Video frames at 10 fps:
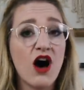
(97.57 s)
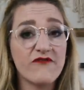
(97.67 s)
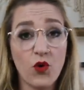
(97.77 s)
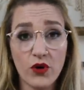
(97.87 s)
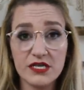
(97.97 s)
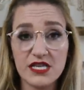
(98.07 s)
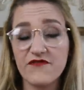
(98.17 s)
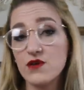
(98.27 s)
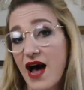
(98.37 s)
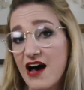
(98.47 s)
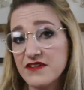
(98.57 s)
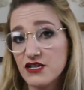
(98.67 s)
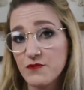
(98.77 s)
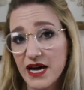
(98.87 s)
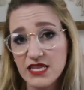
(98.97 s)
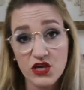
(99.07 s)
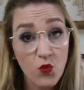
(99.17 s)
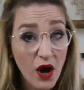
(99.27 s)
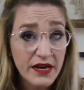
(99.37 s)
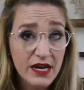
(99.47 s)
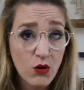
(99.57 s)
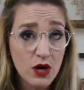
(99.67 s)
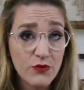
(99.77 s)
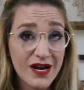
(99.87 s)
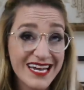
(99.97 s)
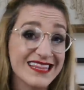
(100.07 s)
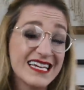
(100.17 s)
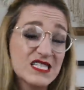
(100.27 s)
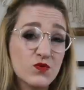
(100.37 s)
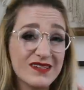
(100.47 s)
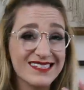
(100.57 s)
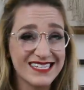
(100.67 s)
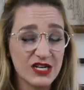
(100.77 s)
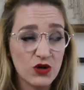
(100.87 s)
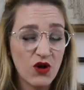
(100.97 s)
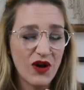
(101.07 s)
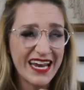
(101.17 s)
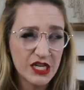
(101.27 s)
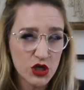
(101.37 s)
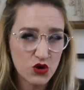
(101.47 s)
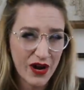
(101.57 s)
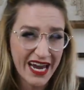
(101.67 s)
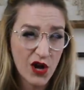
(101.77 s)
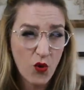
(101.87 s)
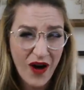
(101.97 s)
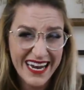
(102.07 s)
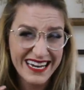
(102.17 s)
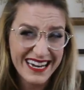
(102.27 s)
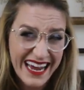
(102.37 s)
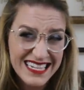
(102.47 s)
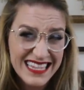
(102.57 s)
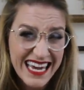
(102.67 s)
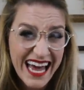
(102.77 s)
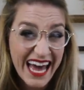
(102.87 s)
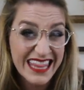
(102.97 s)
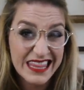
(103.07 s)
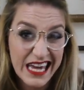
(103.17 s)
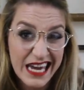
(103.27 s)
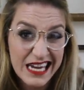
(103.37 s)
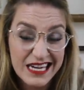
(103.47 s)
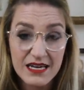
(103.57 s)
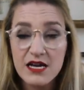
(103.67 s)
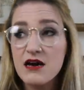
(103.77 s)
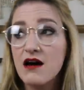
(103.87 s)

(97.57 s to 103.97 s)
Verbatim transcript: Of course, if you have another pet that you want to incorporate, this will still integrate quite nicely, I think,